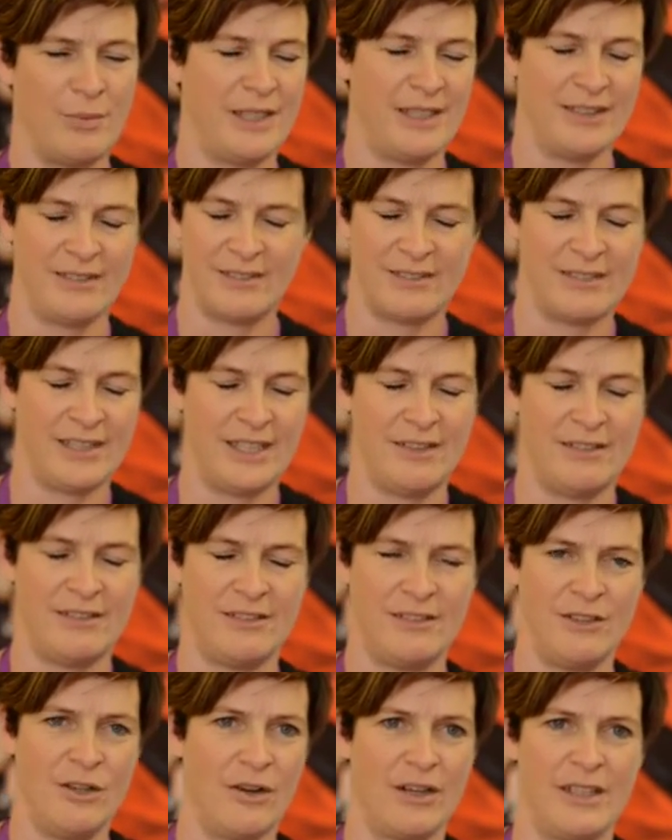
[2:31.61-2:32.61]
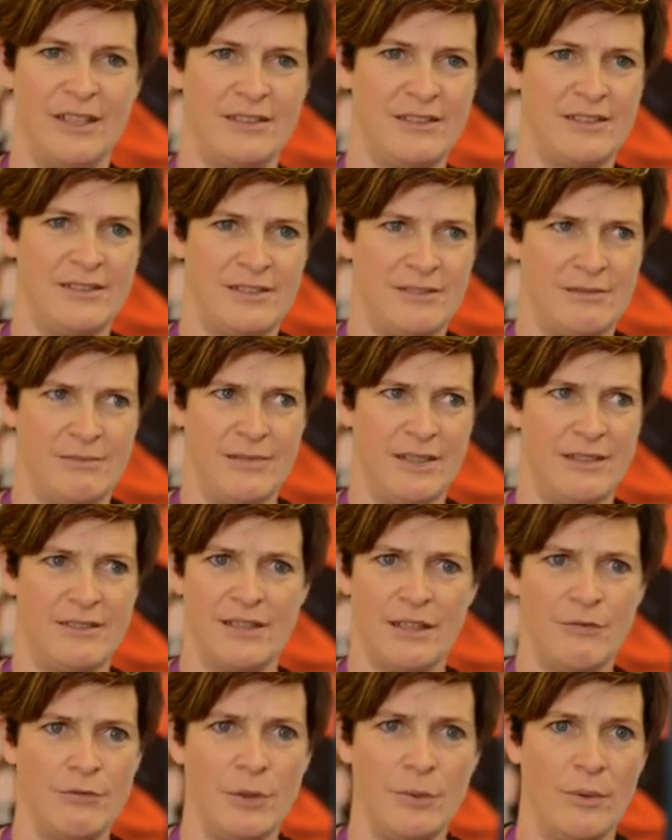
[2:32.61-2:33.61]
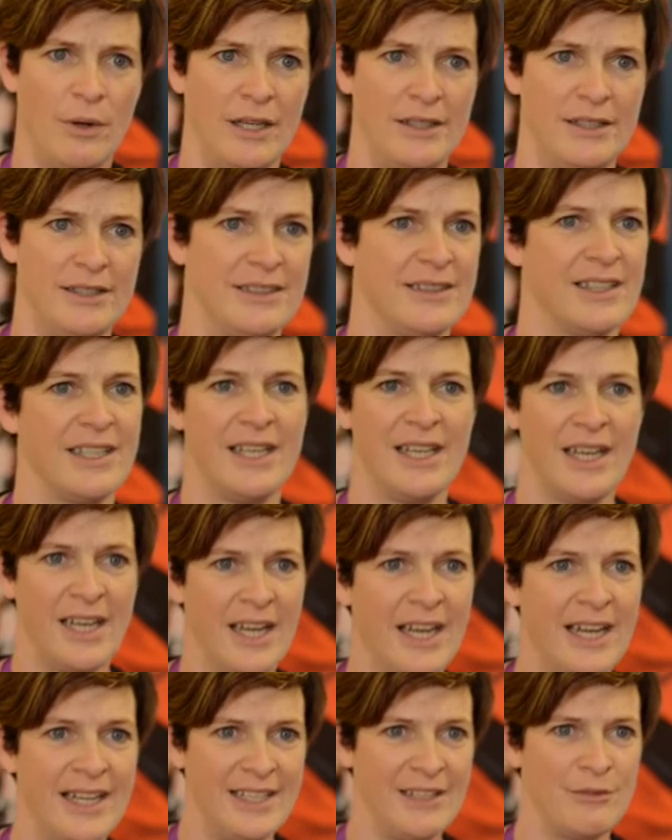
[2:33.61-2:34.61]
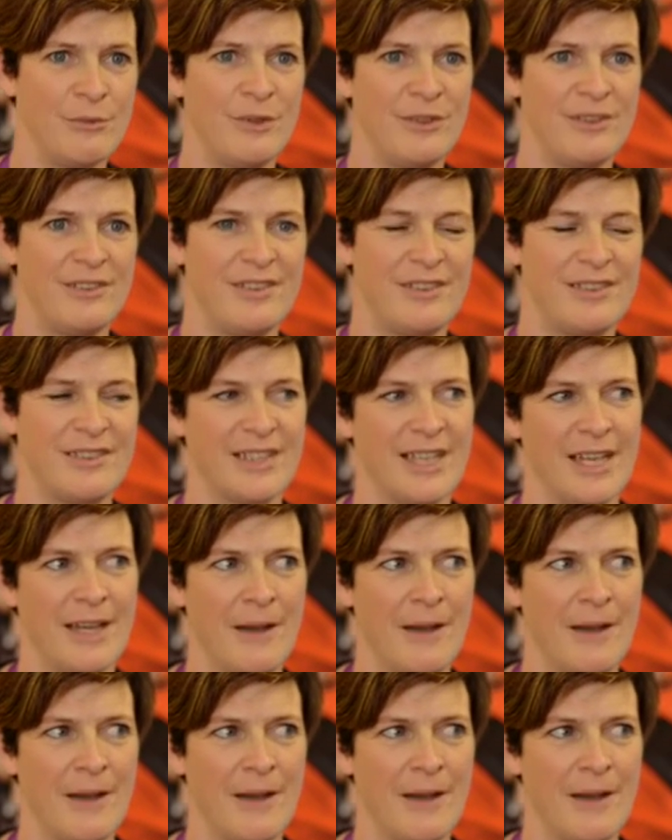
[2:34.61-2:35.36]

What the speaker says: but it's not, it's everyone. And it was